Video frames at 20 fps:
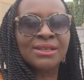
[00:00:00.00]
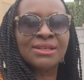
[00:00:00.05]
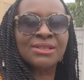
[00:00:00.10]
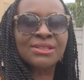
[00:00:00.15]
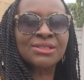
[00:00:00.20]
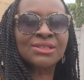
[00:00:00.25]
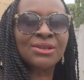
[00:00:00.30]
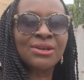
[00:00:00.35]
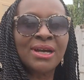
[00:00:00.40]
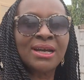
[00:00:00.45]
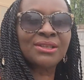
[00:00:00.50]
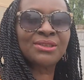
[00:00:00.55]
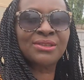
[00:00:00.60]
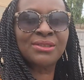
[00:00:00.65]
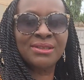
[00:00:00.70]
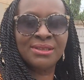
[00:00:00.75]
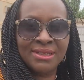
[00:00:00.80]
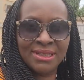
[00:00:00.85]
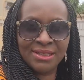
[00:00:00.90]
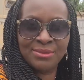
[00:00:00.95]
So I
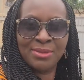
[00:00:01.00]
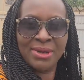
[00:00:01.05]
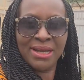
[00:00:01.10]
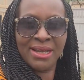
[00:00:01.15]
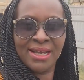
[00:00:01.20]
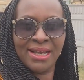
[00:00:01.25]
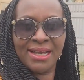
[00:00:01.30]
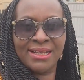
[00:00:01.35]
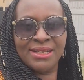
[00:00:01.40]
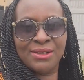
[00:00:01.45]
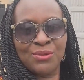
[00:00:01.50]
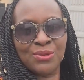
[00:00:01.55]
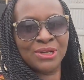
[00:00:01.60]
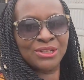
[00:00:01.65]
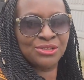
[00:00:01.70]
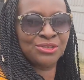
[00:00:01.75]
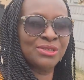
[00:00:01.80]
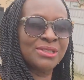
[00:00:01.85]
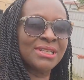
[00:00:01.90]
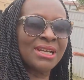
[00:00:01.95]
did my hair. I didn't
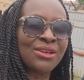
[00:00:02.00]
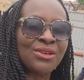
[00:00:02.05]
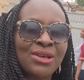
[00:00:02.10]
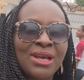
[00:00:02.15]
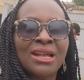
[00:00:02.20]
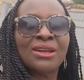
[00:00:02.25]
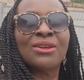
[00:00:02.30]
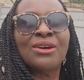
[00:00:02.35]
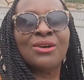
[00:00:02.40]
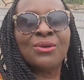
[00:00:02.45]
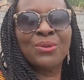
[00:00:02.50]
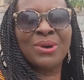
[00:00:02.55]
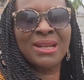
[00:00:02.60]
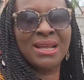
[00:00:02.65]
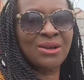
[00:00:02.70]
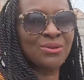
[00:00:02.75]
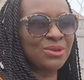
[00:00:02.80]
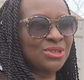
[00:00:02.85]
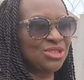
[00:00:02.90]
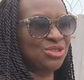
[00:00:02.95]
want to take you along when
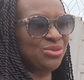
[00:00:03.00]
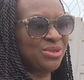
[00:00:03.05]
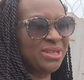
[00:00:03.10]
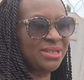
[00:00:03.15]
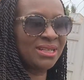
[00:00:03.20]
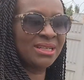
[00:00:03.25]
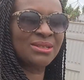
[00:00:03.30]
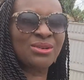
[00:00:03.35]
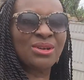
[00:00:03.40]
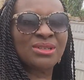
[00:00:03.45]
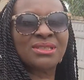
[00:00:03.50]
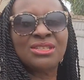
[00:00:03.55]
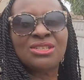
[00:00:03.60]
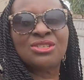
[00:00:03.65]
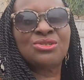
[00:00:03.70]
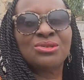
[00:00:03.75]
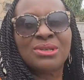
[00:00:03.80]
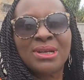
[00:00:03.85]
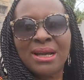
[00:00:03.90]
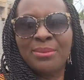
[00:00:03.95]
I was doing it because it
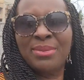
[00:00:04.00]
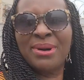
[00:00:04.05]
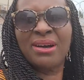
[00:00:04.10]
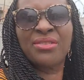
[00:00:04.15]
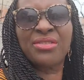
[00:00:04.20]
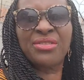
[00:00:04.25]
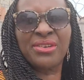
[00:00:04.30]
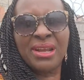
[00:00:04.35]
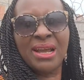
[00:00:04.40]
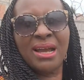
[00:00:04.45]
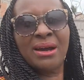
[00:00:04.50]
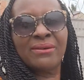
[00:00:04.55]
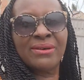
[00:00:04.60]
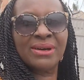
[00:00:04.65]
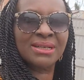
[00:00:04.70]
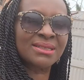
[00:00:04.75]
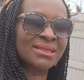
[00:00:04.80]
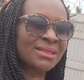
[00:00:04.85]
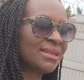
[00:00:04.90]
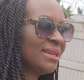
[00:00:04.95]
took about 3
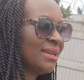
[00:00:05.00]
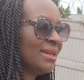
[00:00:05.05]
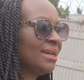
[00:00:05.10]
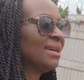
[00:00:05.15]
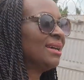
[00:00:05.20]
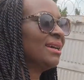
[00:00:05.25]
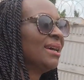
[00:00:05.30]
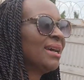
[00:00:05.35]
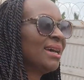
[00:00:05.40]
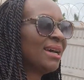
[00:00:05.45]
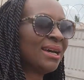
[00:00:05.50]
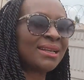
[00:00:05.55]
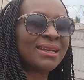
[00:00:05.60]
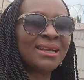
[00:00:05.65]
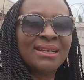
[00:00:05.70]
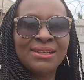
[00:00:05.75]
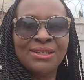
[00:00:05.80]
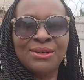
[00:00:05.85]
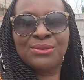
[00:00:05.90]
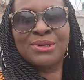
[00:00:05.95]
hours. And
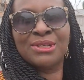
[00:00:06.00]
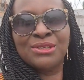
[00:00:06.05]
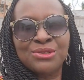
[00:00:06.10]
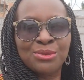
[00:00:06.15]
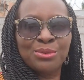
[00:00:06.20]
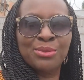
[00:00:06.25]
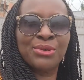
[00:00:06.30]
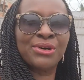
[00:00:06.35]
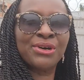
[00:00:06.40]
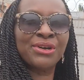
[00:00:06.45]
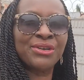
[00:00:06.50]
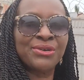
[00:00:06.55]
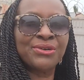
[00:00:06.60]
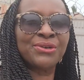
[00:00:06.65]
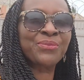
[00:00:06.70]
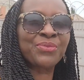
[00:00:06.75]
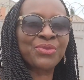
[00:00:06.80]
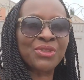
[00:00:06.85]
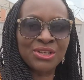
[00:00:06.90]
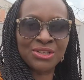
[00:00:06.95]
I didn't want to bore
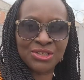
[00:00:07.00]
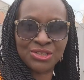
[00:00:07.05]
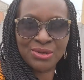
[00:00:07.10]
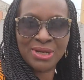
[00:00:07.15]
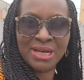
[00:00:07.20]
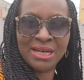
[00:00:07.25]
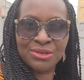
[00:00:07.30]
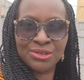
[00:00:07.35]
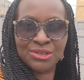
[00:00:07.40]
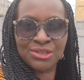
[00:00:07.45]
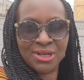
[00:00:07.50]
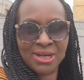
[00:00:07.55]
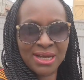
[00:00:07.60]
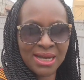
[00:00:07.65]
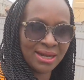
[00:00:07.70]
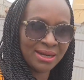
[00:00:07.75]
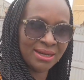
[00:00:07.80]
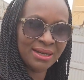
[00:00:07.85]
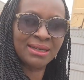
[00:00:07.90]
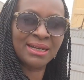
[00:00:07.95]
you. So I
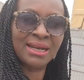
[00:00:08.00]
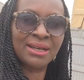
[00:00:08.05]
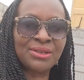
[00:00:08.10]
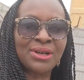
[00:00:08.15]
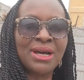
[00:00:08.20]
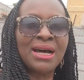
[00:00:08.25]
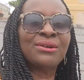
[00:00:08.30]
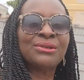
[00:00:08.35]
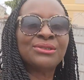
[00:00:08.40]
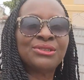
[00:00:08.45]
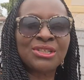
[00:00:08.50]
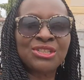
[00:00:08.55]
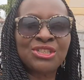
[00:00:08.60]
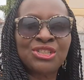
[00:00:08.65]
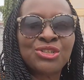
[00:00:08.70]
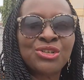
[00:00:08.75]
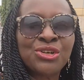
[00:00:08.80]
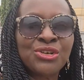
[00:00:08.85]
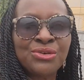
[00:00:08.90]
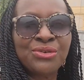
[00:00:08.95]
thought I would just
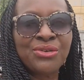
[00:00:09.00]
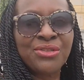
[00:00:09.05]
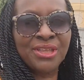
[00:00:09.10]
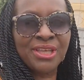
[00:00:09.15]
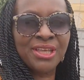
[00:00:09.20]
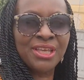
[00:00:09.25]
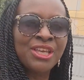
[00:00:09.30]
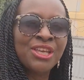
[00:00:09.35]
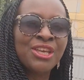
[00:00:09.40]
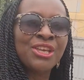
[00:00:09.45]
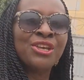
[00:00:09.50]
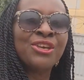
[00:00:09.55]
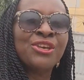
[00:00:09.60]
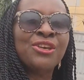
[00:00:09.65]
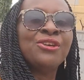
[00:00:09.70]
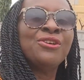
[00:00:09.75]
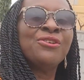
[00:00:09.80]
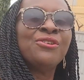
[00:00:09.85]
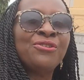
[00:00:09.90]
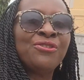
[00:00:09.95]
show you the
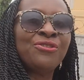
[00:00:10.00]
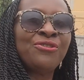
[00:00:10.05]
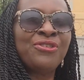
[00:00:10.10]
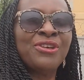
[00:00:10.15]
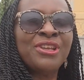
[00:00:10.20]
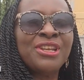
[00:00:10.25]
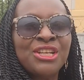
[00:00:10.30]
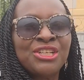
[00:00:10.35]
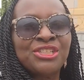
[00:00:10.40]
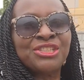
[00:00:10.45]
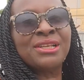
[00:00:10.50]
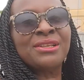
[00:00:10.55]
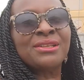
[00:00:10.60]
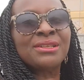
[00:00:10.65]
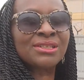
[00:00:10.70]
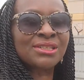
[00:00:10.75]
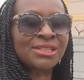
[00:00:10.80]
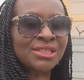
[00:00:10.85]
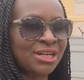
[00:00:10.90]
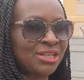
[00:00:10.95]
finishing
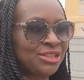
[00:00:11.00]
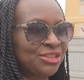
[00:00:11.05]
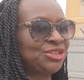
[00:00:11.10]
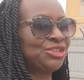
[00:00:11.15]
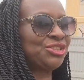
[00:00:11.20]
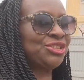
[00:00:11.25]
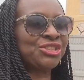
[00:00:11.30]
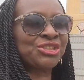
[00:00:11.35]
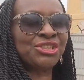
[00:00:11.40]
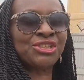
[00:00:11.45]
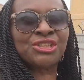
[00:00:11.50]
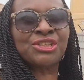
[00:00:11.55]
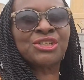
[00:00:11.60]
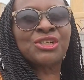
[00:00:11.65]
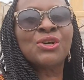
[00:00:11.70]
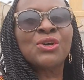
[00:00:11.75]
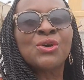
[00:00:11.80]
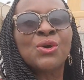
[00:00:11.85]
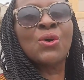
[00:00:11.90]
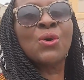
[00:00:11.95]
touch
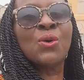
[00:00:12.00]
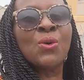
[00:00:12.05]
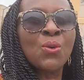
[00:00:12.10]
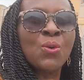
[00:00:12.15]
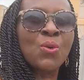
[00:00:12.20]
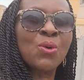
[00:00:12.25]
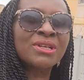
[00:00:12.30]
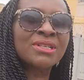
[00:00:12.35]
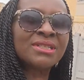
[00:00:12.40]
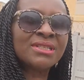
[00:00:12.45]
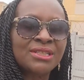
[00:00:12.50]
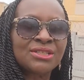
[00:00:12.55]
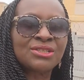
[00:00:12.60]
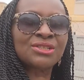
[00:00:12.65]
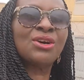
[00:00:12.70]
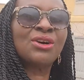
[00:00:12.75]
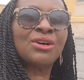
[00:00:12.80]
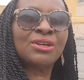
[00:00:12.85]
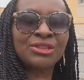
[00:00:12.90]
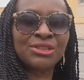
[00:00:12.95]
once it's
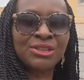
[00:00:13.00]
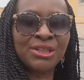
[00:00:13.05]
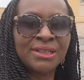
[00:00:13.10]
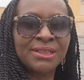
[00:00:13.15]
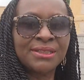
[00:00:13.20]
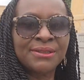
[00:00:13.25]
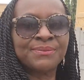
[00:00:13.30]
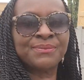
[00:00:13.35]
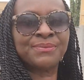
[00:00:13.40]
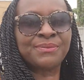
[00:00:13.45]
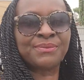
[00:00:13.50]
all done.